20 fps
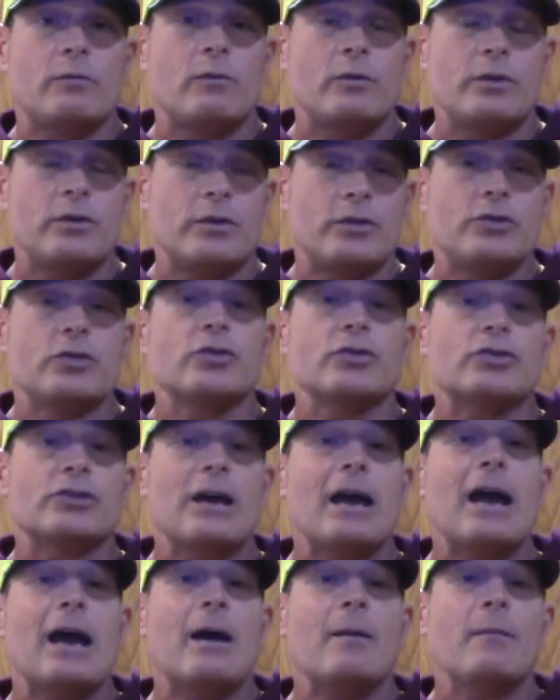in your
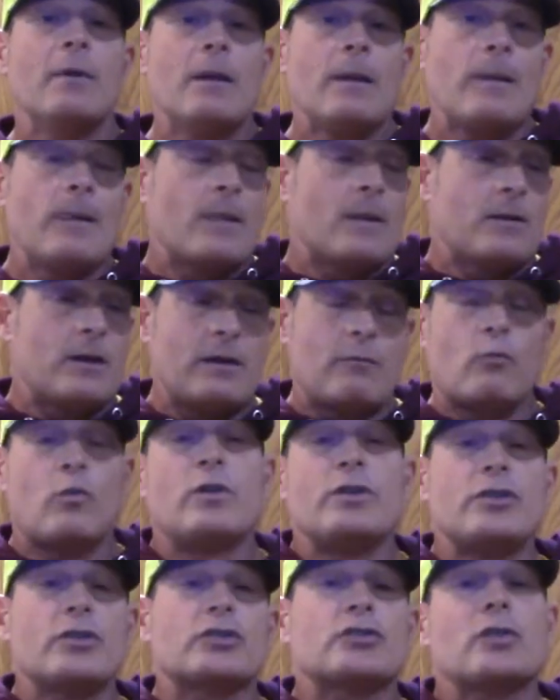job
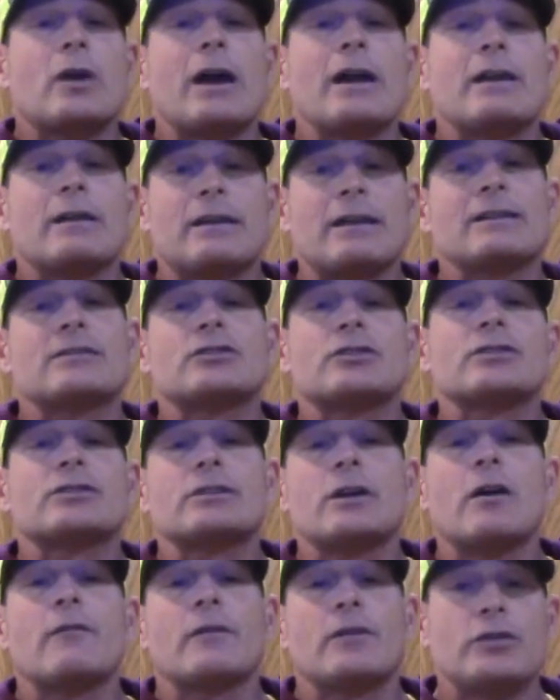when you're trying to get
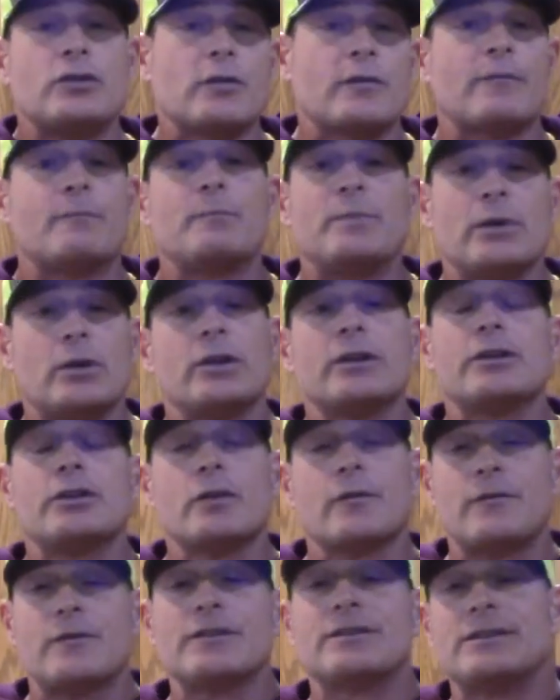yourself and you're building
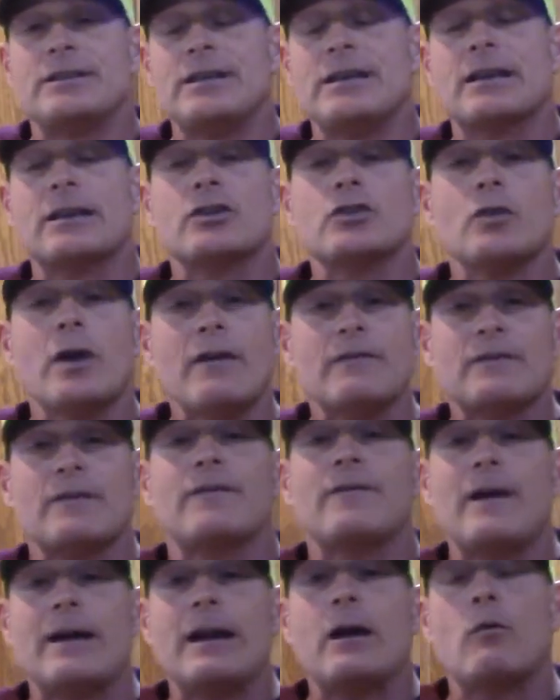your physique, you have to
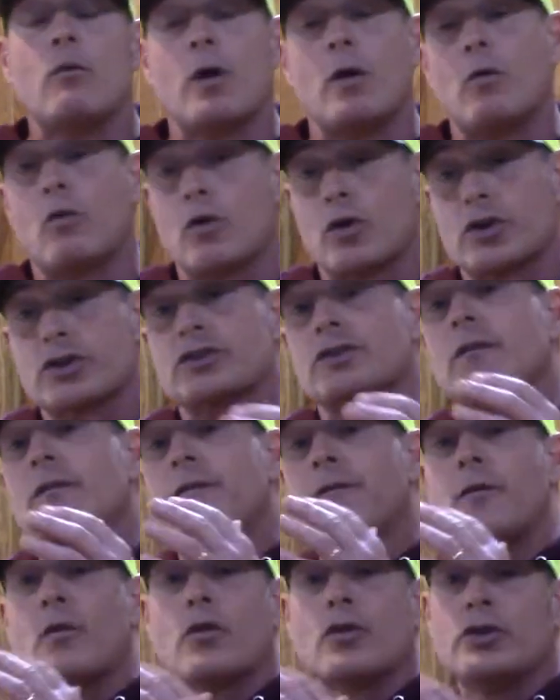find out what works
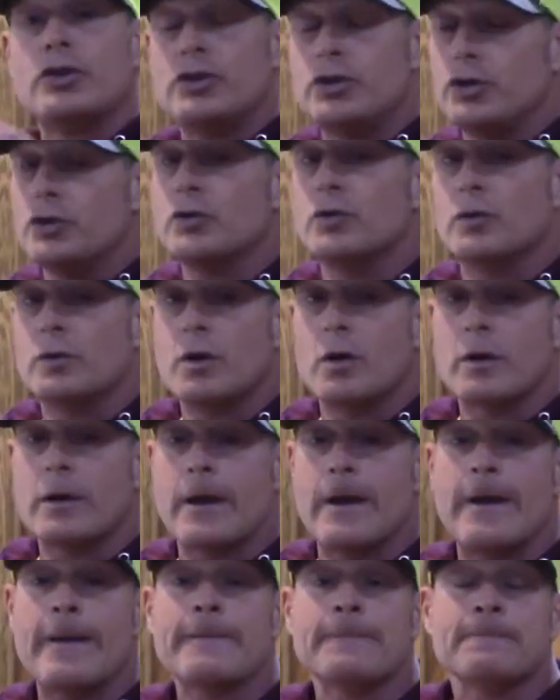for you,
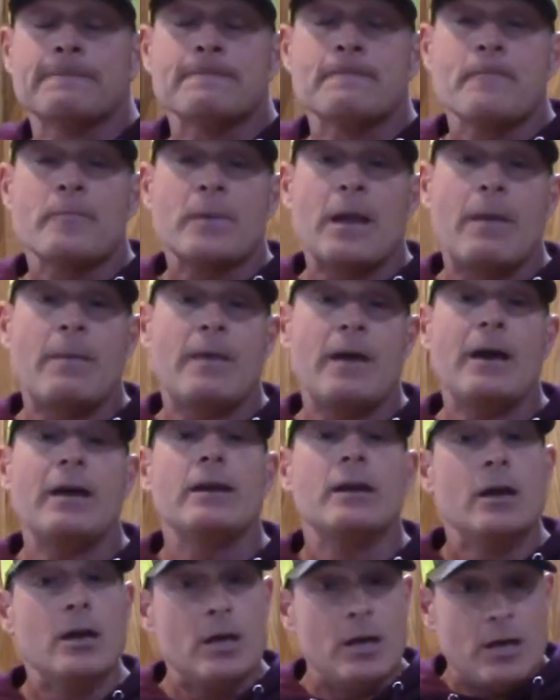okay? And
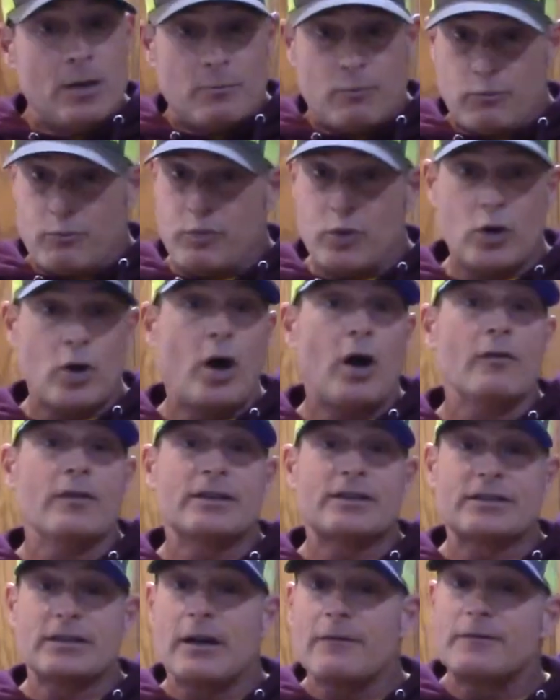then put all
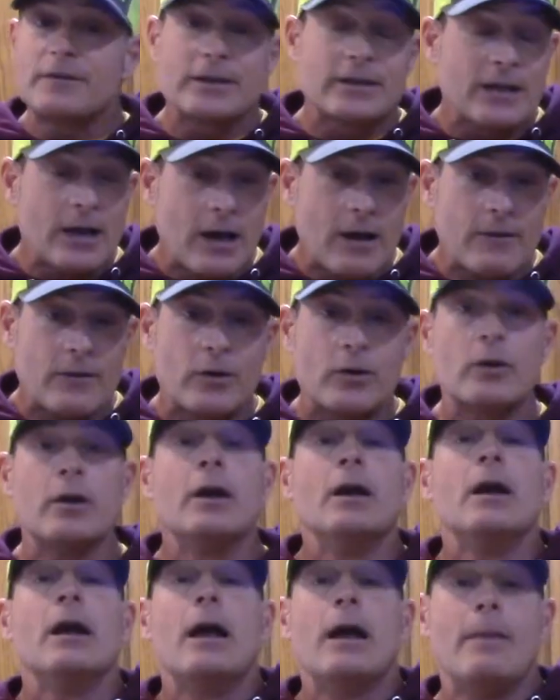this stuff
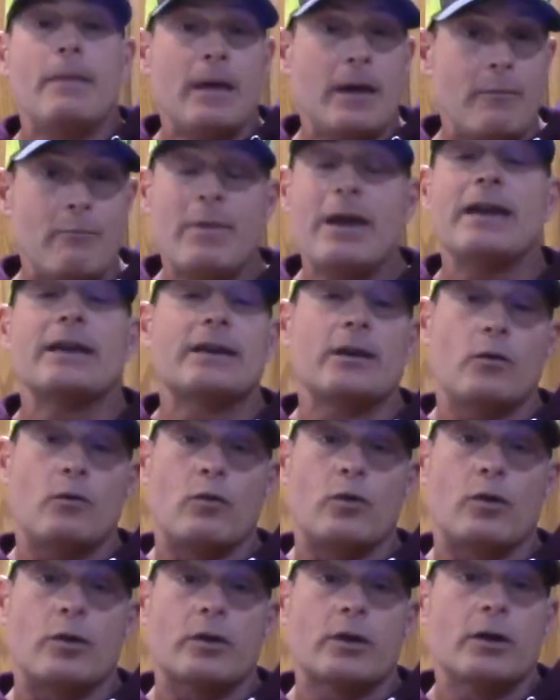together and then make it
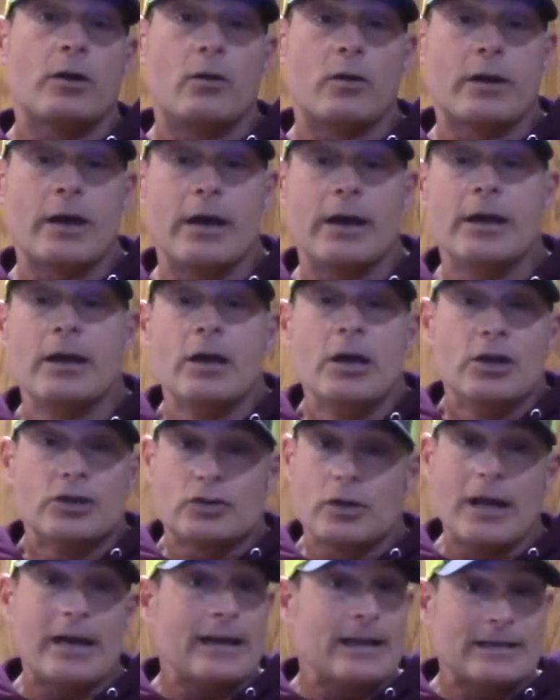work, okay?
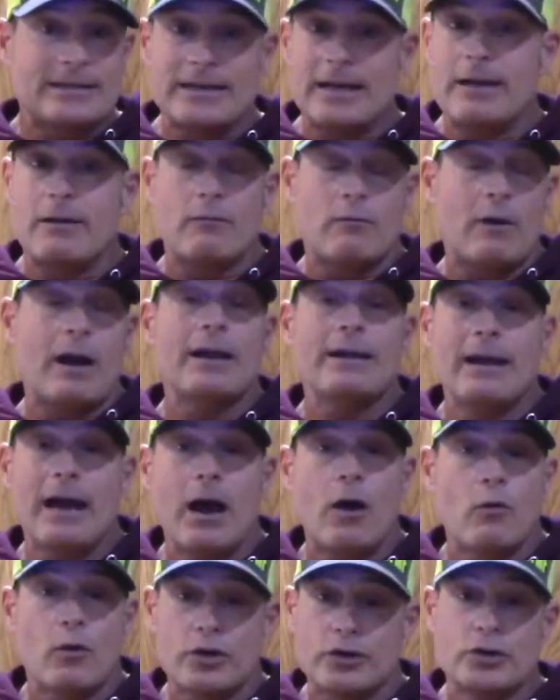So like I say, right
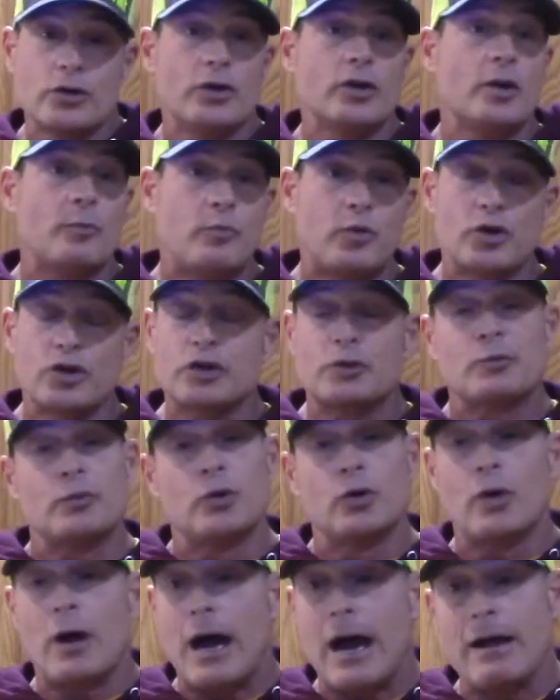now we're doing the
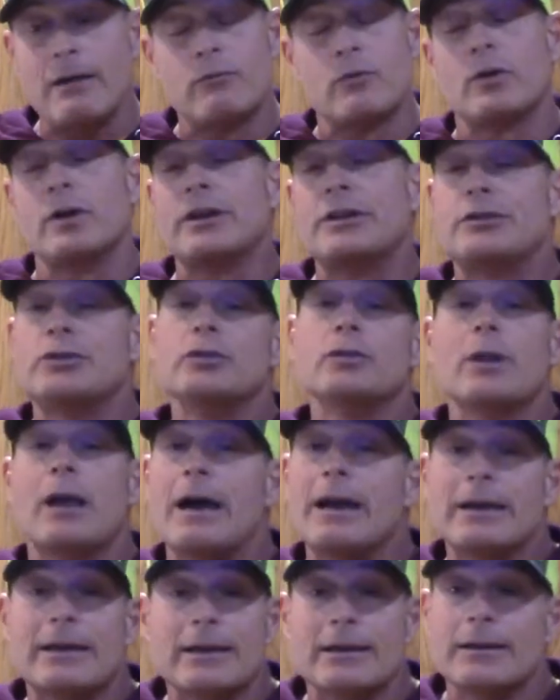push-pull. I really do
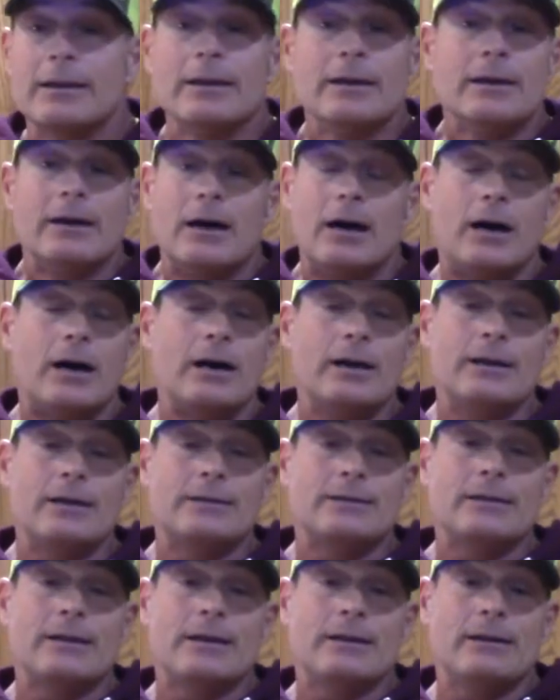like it.
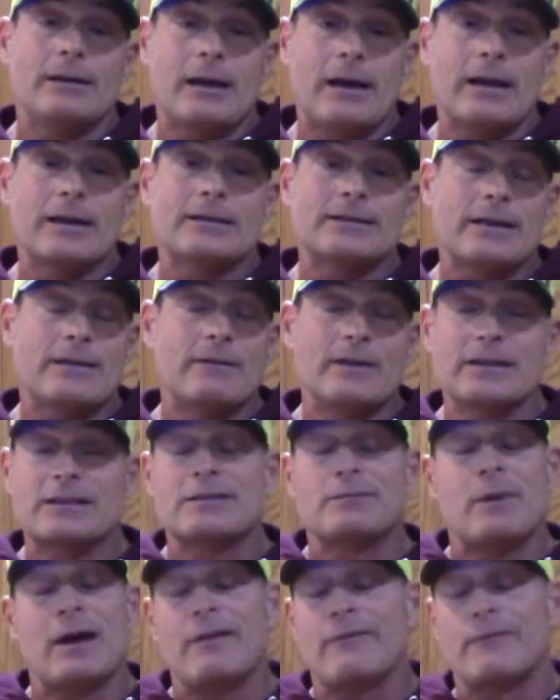Like I say, this
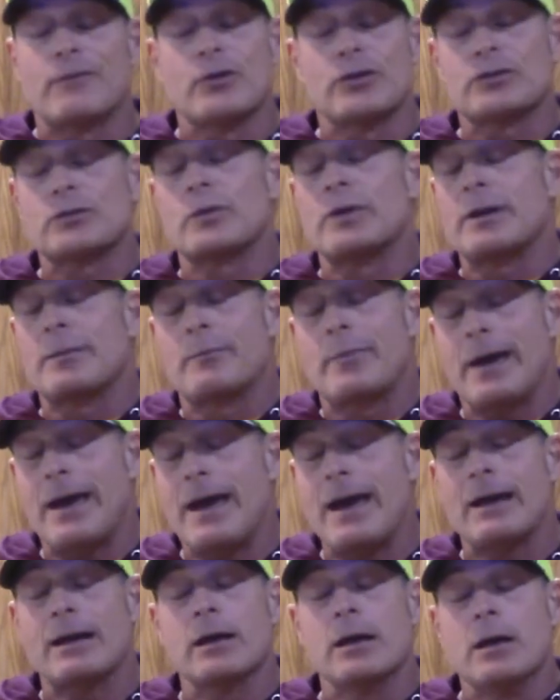is my first week
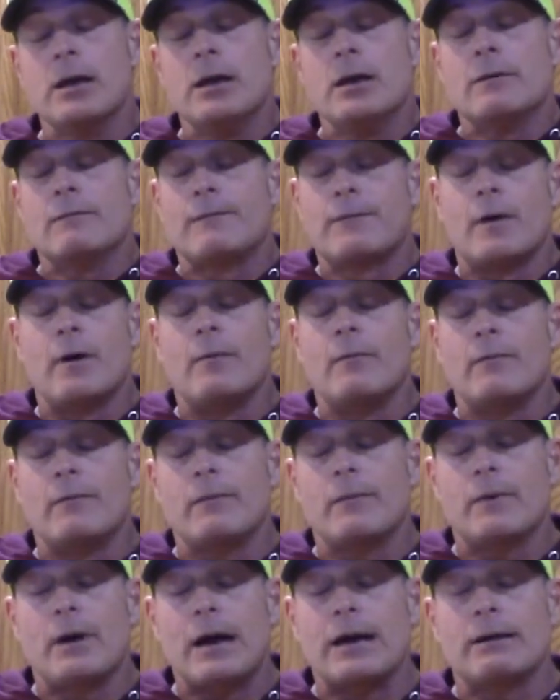back
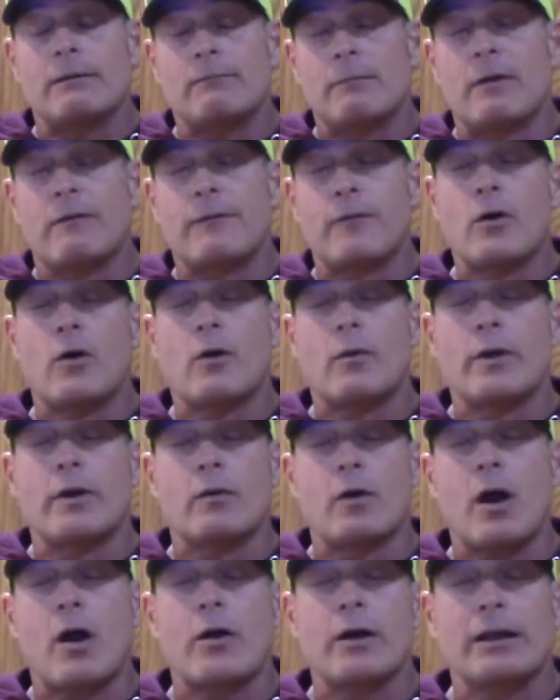from, before we
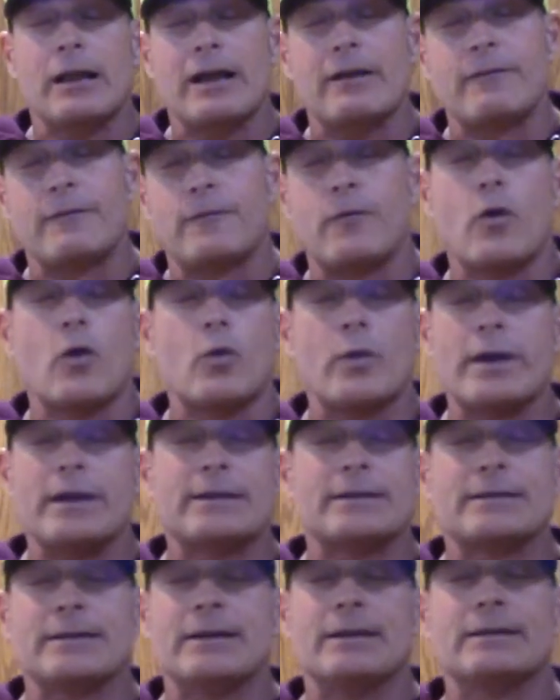were already like 4
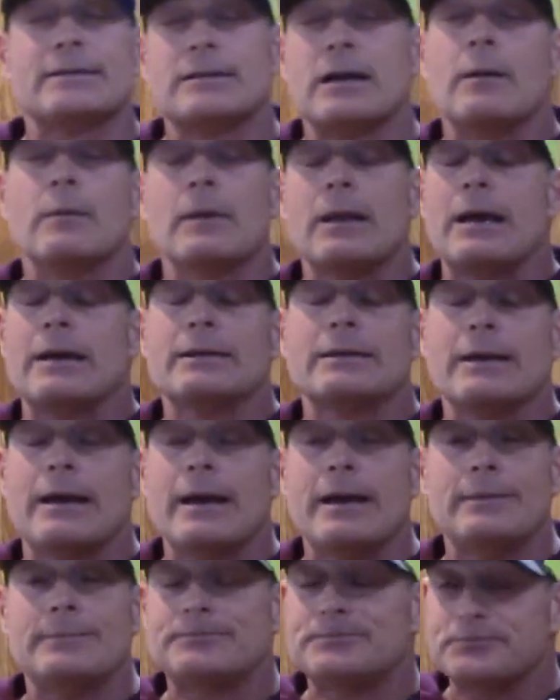weeks in, something like
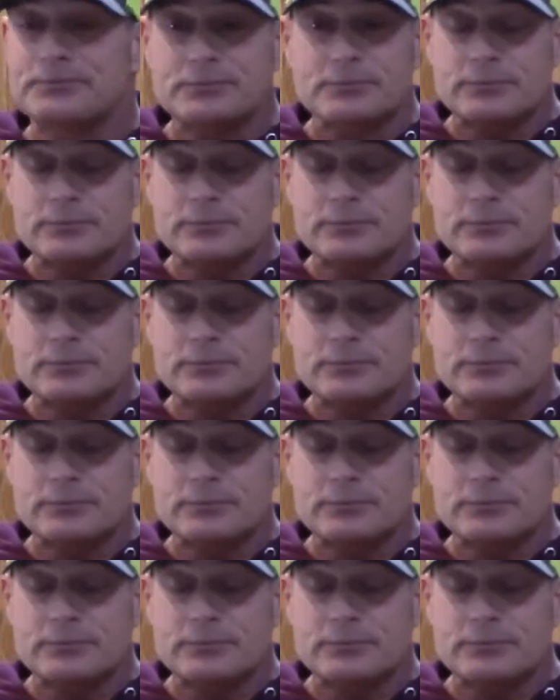that.